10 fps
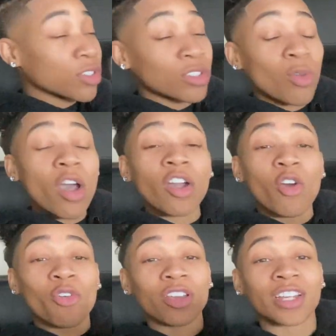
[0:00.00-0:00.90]
So I
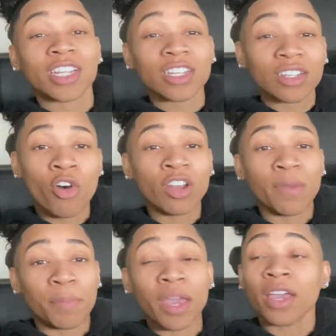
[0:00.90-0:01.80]
go and click on
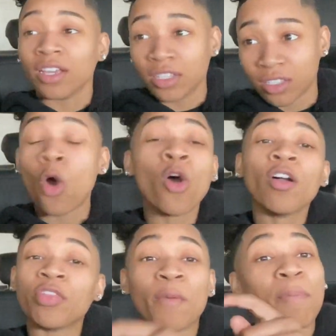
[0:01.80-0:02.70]
the page,
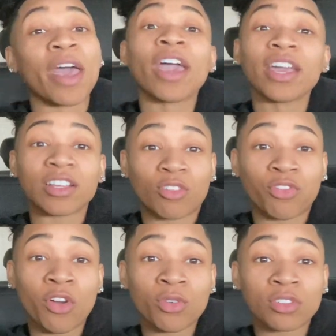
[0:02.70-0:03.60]
on the page,
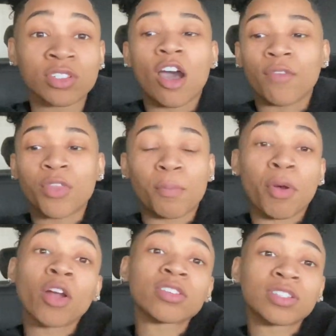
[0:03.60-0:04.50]
folks, of the
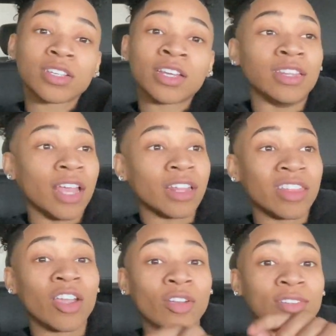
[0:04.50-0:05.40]
person
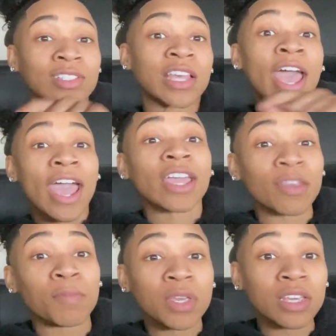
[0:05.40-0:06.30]
that they're
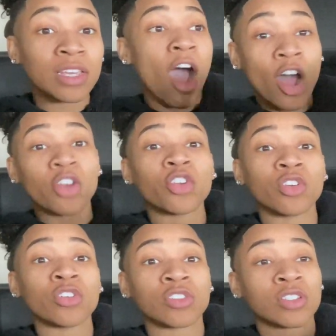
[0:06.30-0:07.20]
tagging me
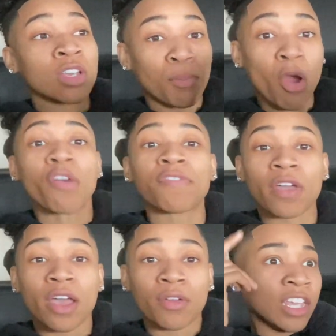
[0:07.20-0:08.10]
under's profile.